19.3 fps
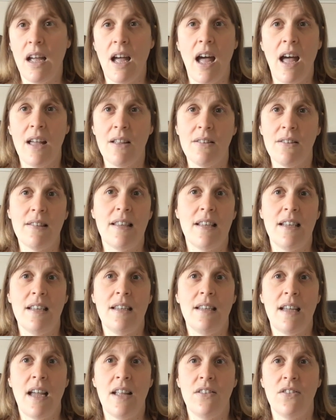
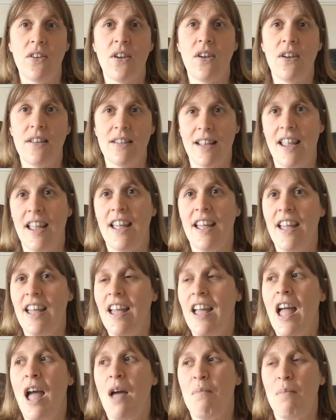actually enjoyed it,
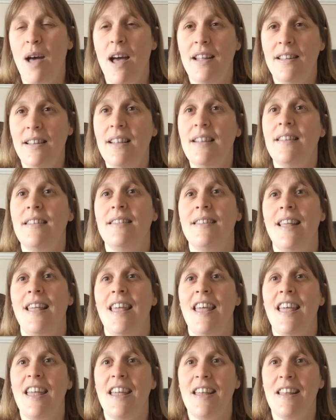but I did
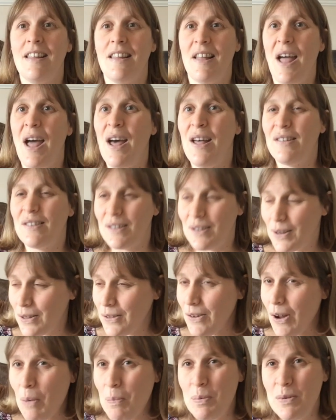see it as
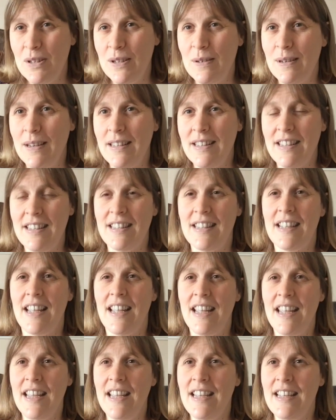another opportunity
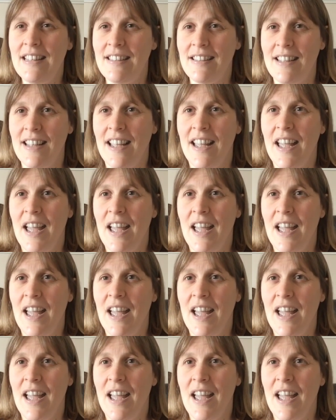to eat